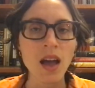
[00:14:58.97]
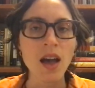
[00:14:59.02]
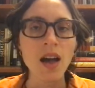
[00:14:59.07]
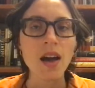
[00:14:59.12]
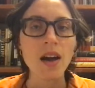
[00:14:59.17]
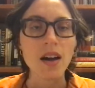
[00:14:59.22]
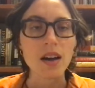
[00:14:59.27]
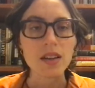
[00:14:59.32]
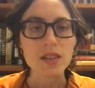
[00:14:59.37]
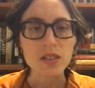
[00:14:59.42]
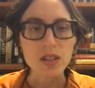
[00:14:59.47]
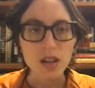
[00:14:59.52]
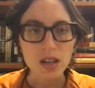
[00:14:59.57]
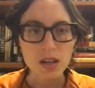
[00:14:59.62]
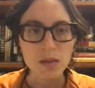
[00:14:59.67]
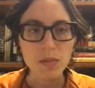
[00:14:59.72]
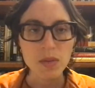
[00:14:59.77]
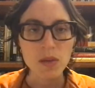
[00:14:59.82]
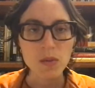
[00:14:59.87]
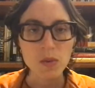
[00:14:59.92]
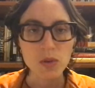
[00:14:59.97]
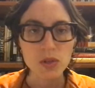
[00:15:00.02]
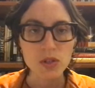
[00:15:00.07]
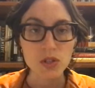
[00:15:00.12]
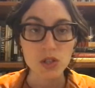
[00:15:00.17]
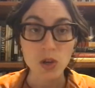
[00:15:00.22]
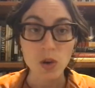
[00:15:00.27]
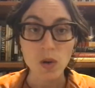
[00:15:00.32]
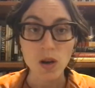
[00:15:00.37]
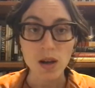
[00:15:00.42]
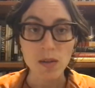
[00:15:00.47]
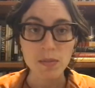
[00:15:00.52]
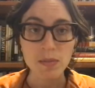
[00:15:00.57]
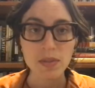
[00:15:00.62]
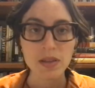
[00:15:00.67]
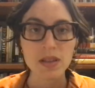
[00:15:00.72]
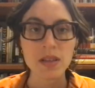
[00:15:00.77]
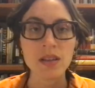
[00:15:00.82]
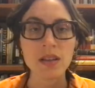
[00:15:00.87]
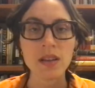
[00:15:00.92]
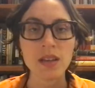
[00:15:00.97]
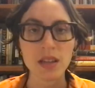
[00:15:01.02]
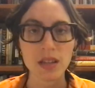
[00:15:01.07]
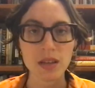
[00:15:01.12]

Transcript: Autonomy will show up in